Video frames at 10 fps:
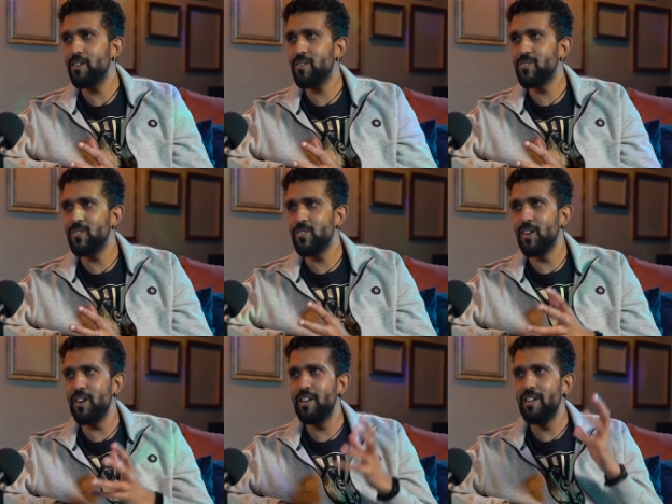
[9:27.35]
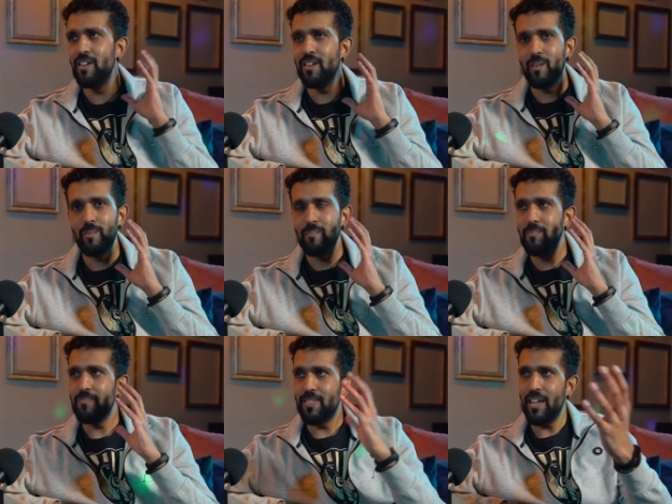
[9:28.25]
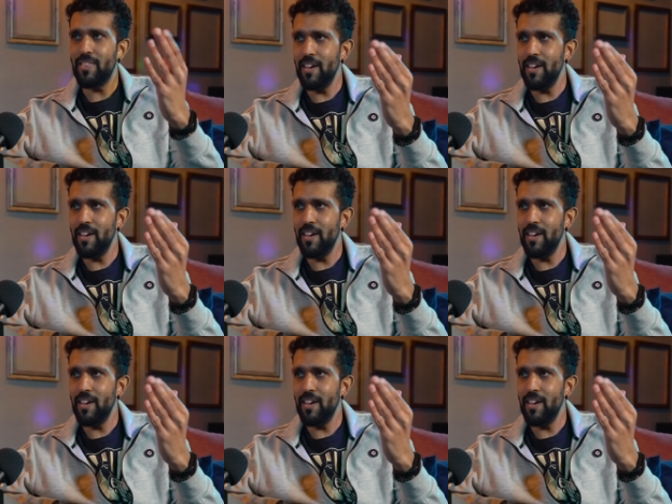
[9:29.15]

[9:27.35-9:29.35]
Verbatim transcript: Because you have got that yeah.